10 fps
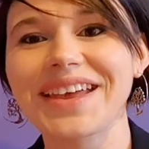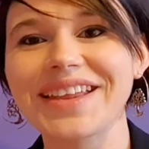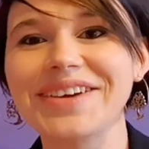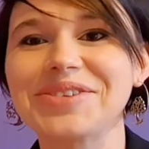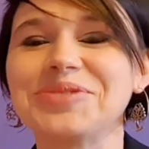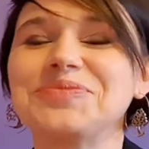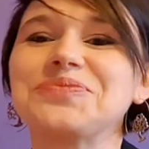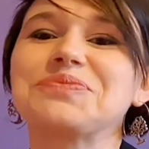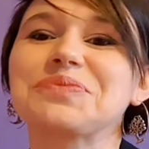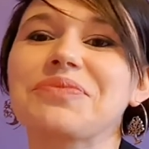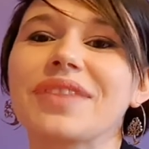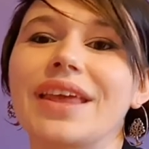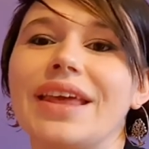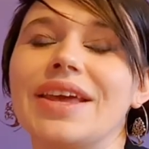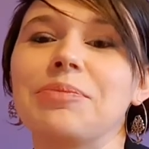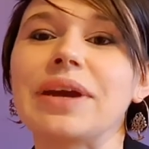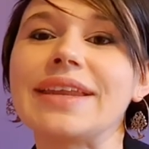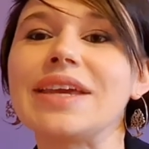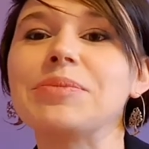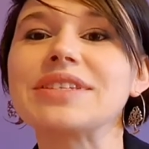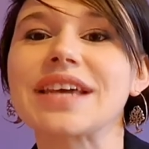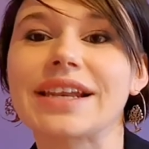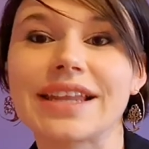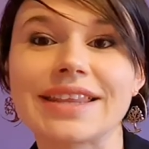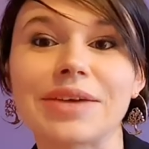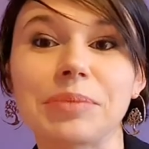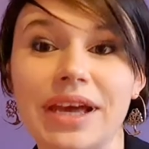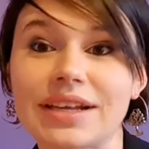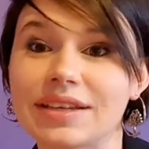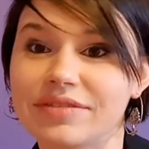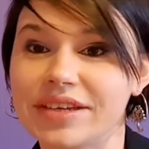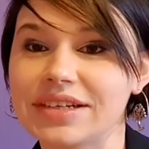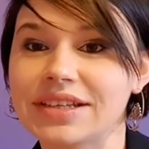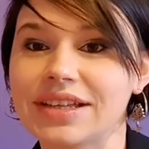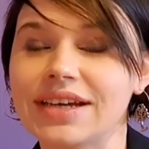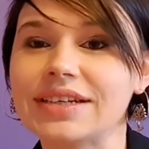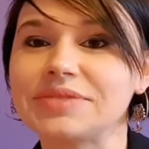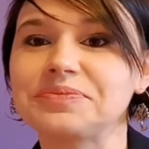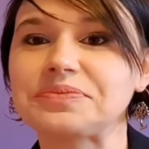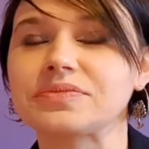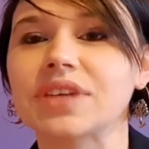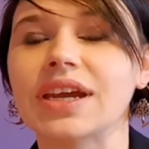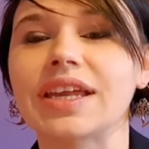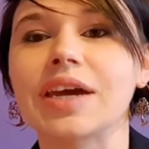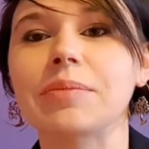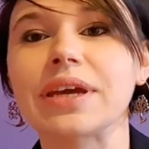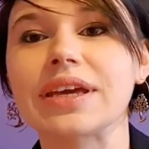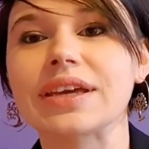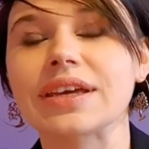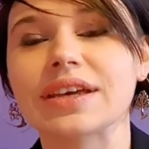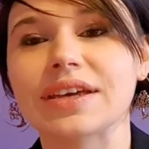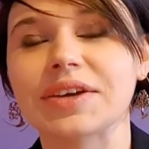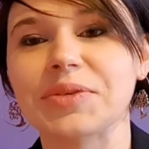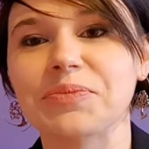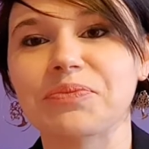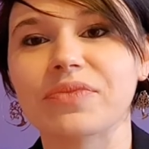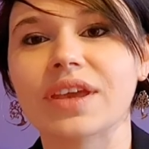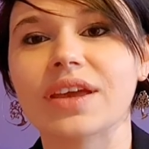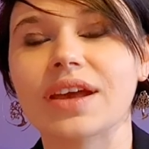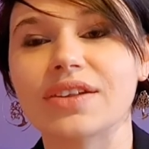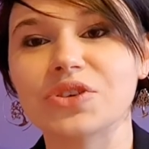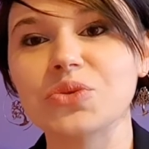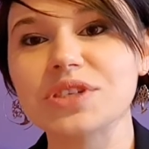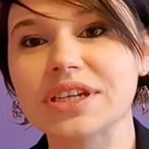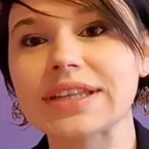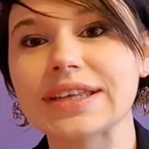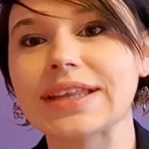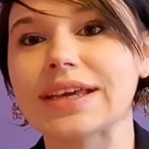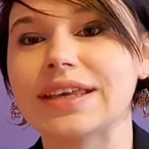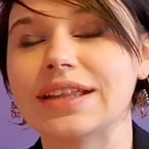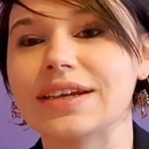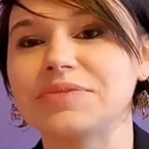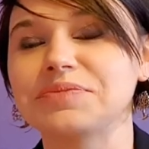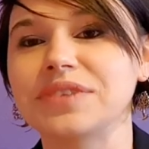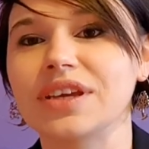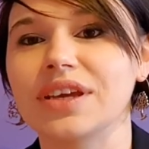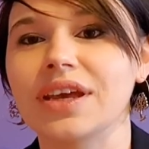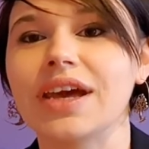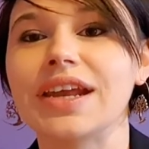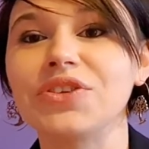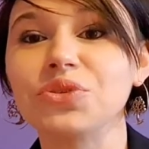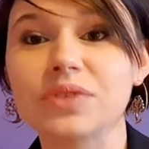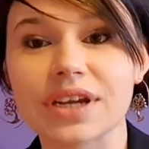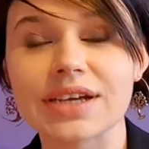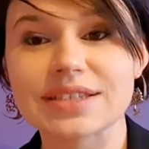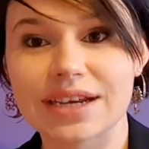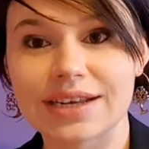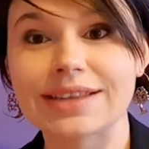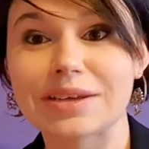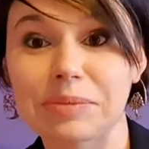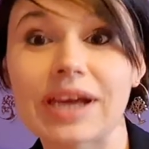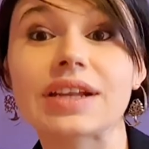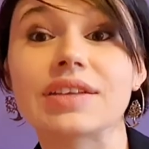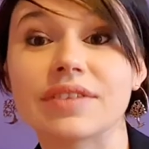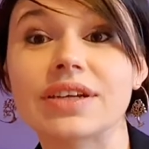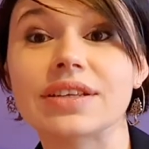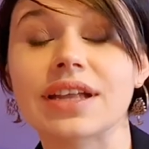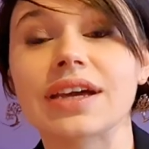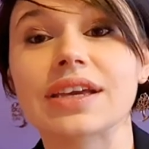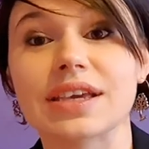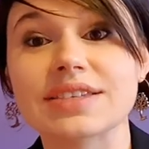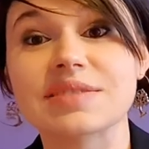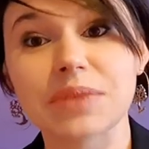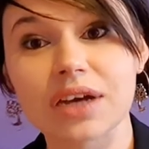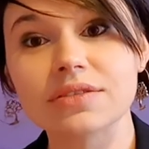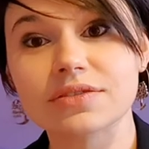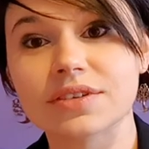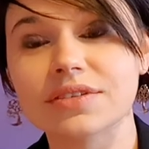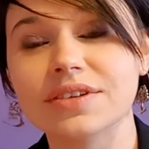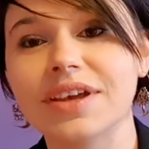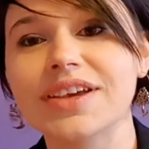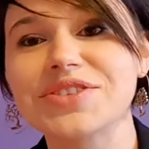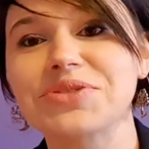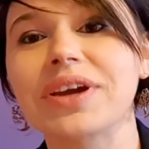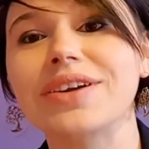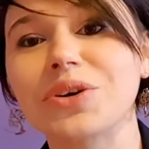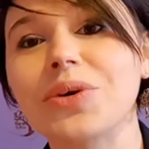Hello, my name is Arleta Blackley Wiertelak, and I'm a um, health coach and a theta healer. And I do realize Arleta Blackley Wiertelak is a mouthful, so I go